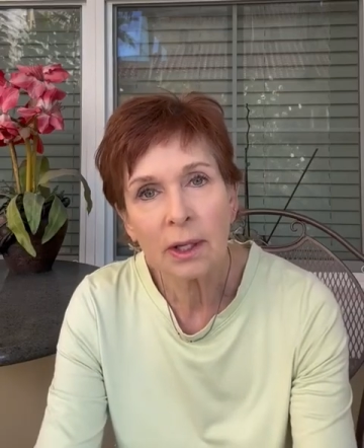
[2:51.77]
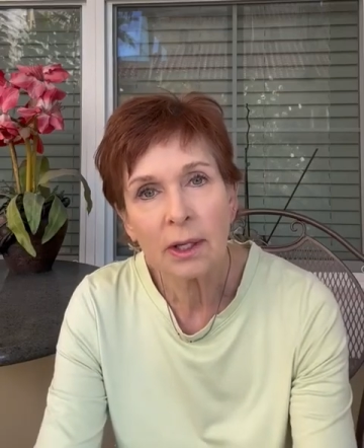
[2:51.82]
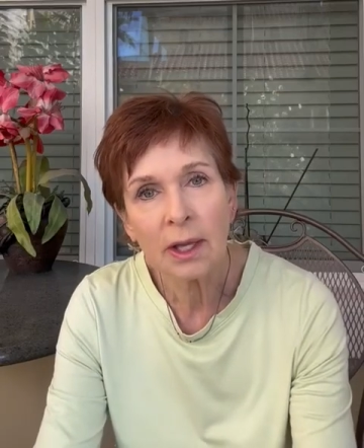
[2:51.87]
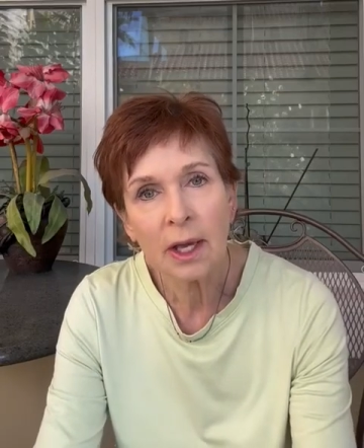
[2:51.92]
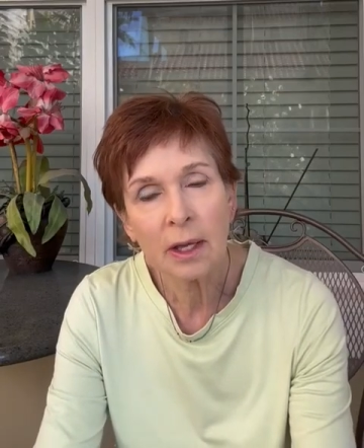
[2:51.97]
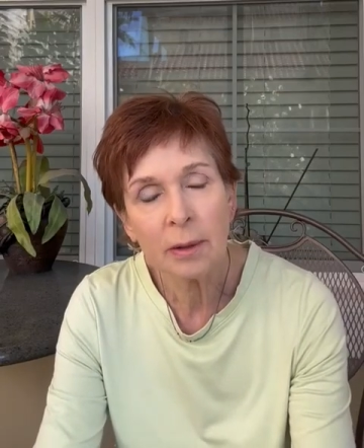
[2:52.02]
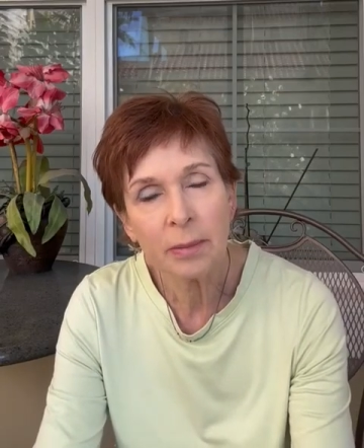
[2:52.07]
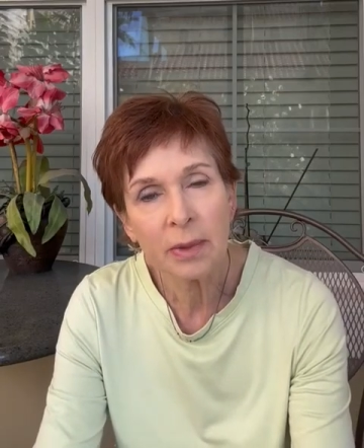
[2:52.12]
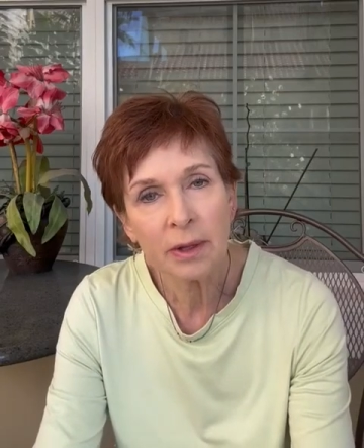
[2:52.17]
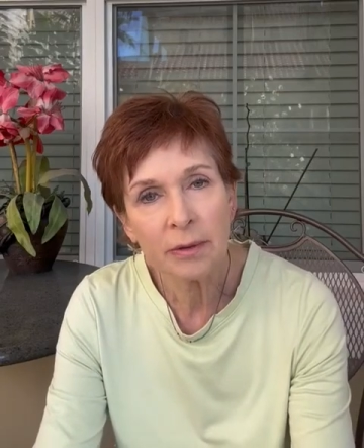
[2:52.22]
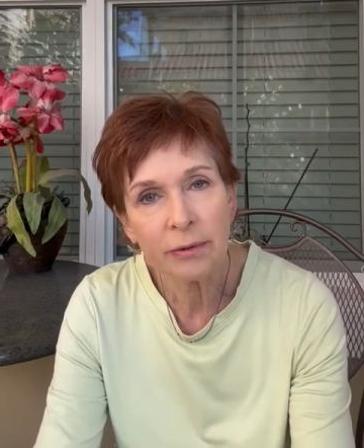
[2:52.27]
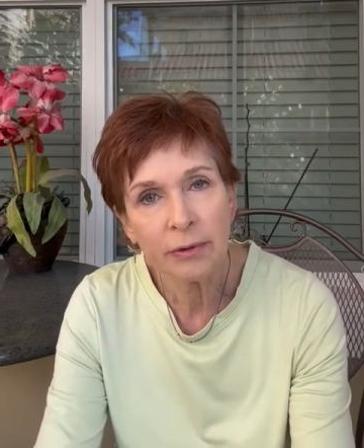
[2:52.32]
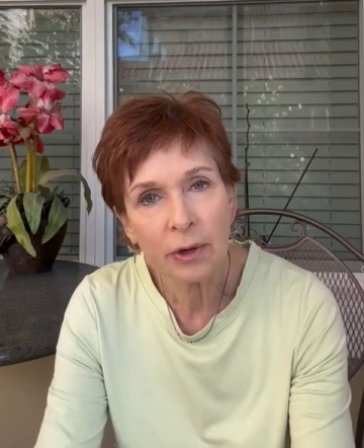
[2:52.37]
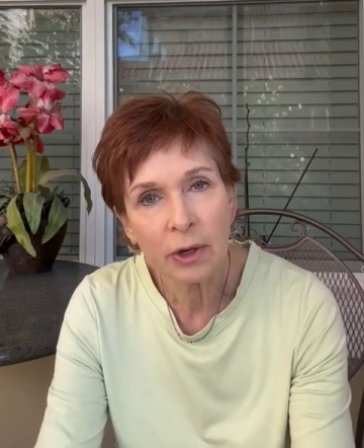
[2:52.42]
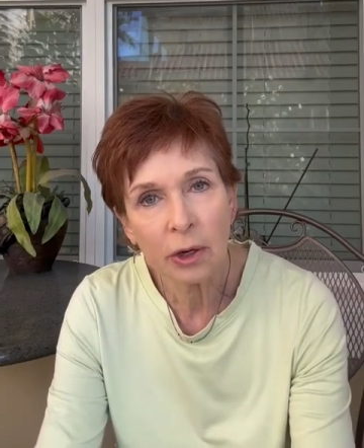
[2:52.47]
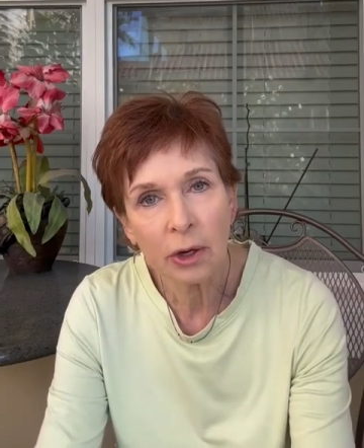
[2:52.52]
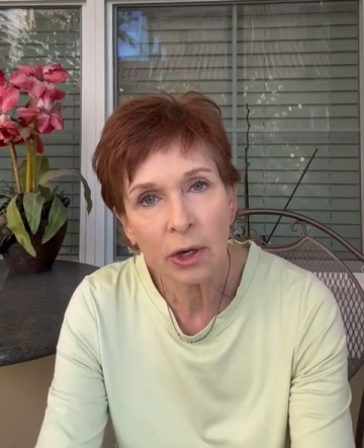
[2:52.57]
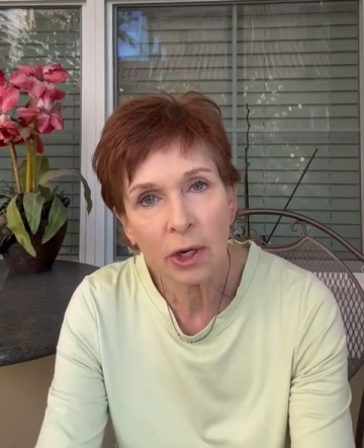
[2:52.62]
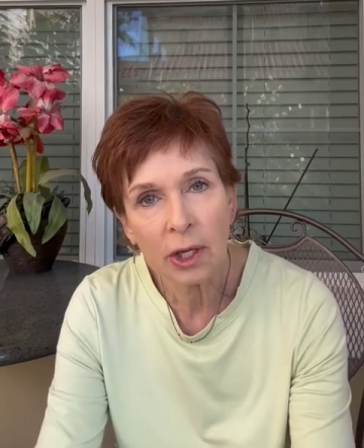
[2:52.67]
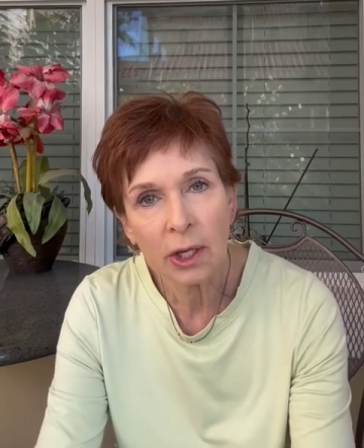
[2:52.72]
can be
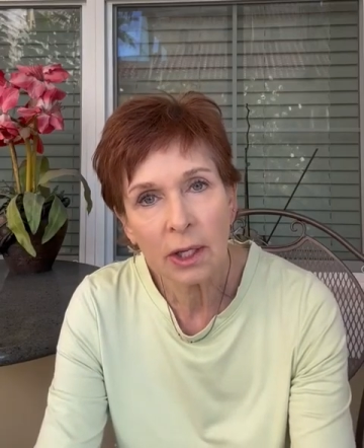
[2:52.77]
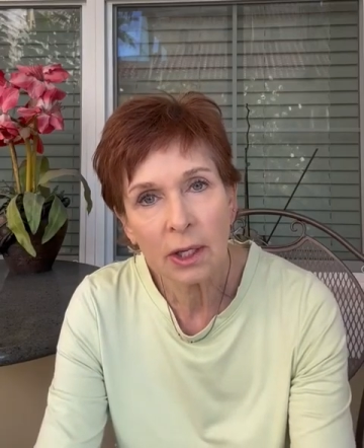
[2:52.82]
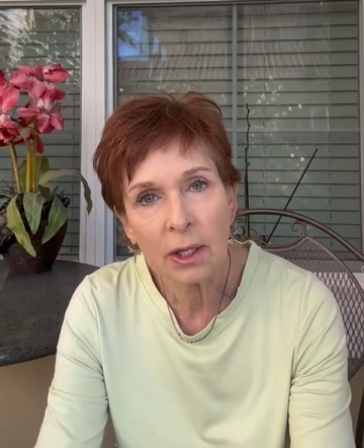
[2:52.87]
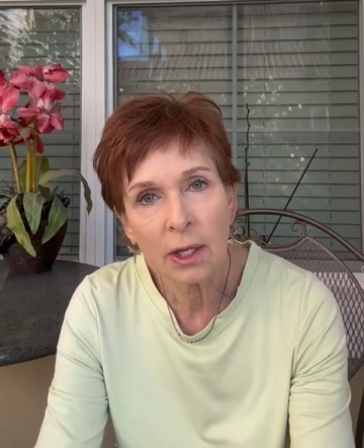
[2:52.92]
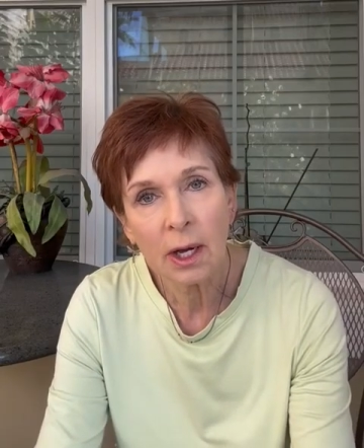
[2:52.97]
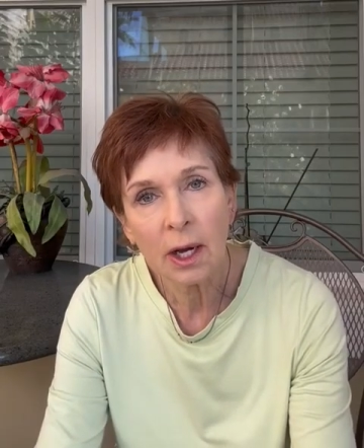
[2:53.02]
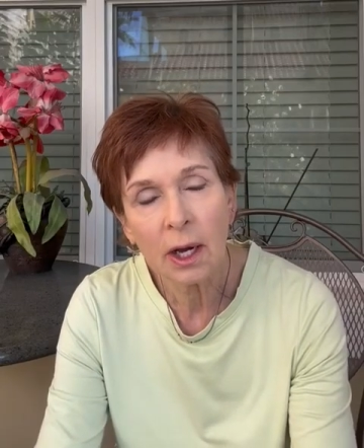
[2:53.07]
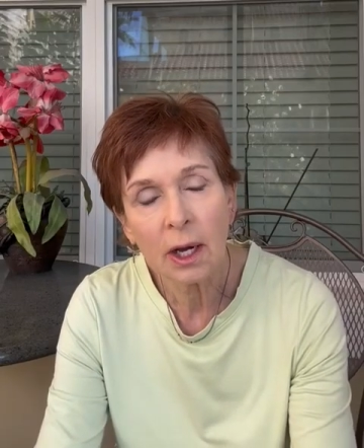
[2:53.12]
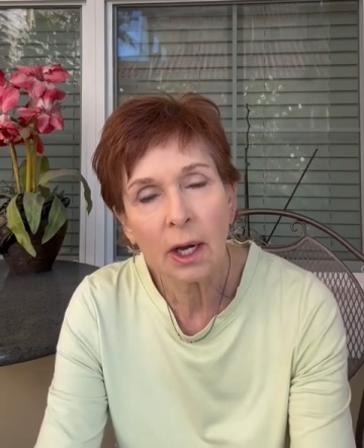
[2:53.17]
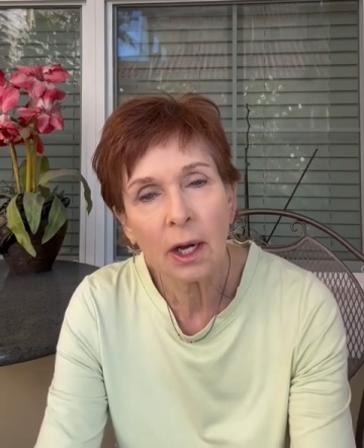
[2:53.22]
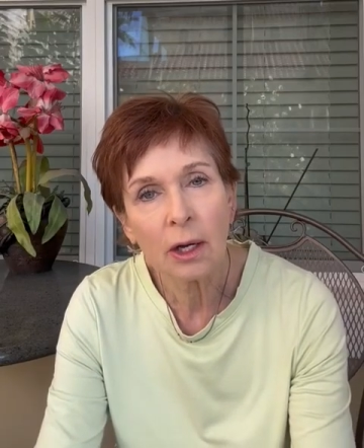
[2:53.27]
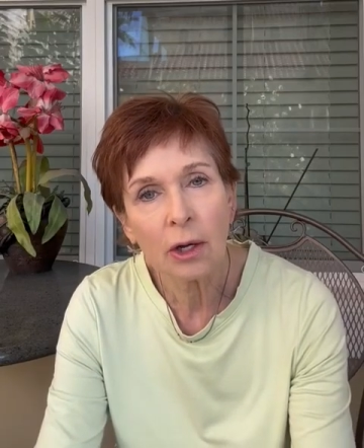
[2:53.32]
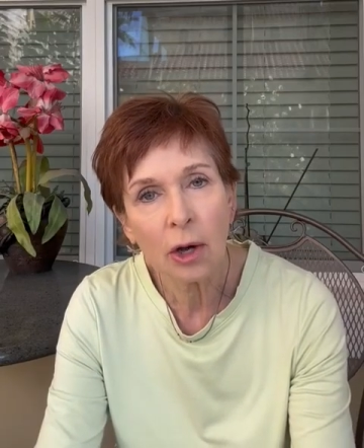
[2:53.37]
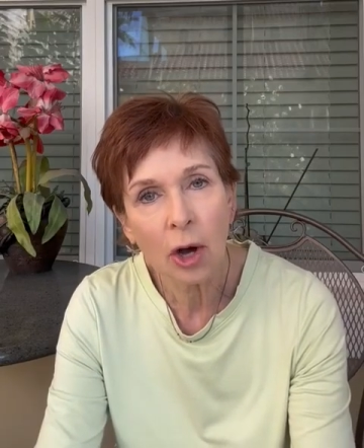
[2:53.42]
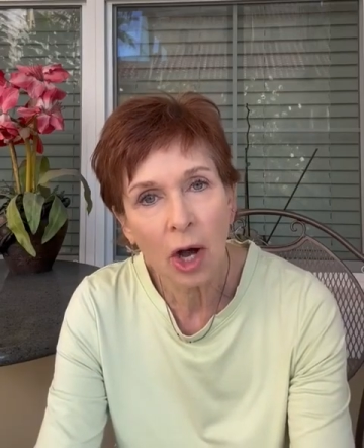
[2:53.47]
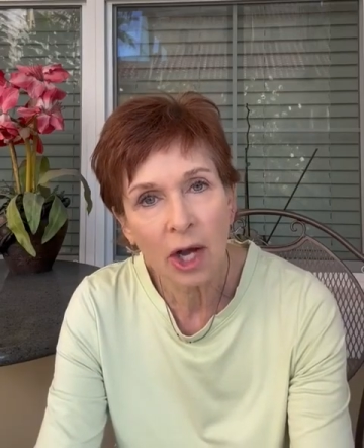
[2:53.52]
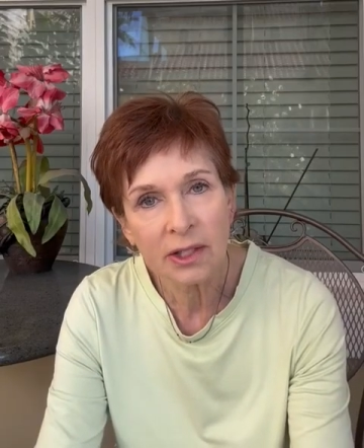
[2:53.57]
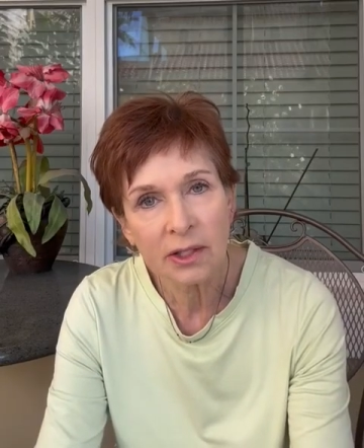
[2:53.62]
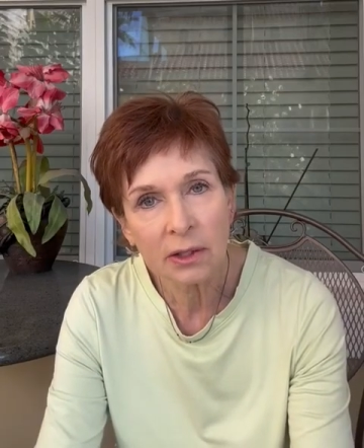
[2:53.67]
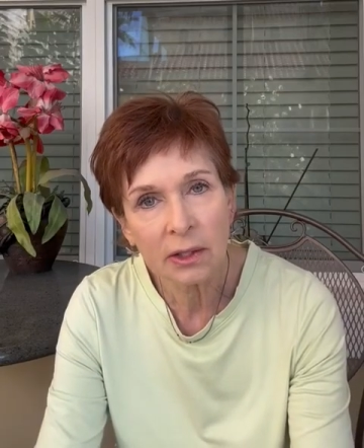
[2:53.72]
very
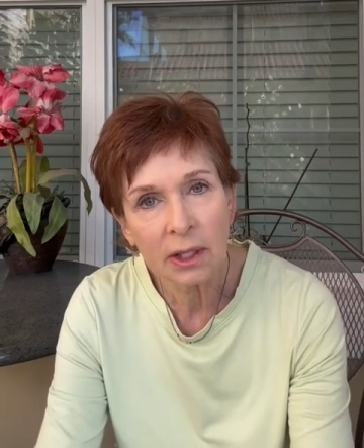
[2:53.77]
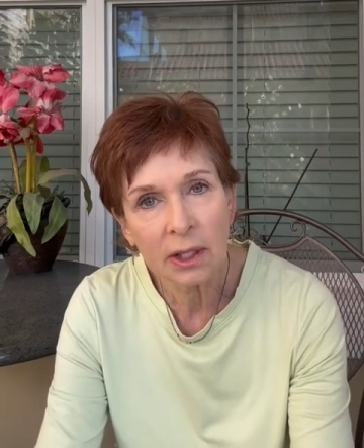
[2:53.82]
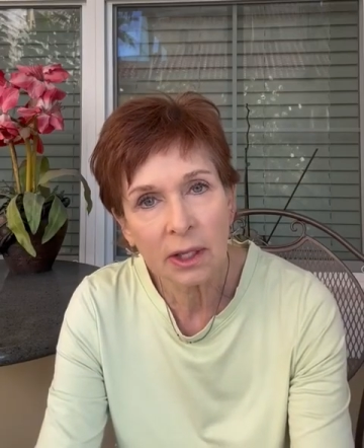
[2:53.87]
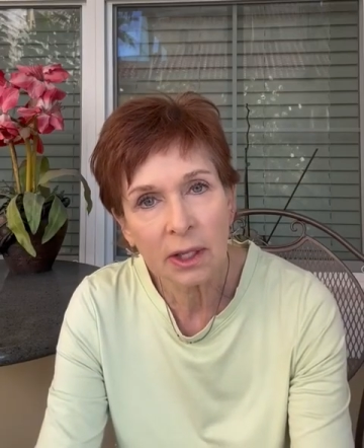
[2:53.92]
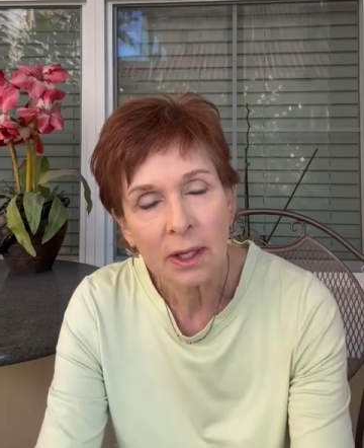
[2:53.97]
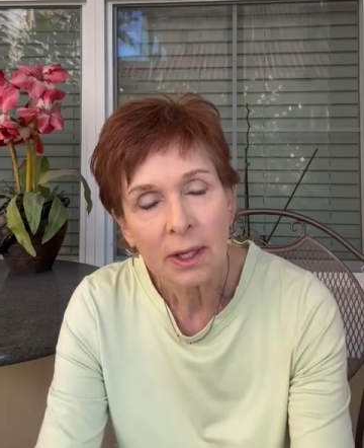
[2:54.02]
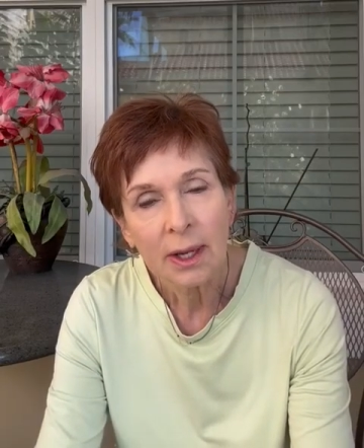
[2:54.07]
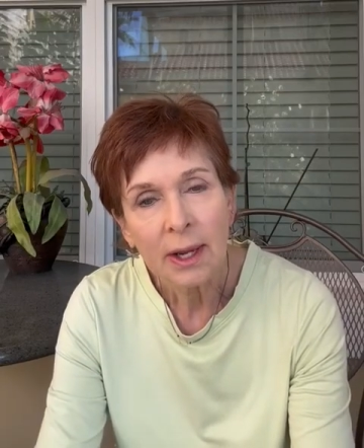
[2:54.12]
caustic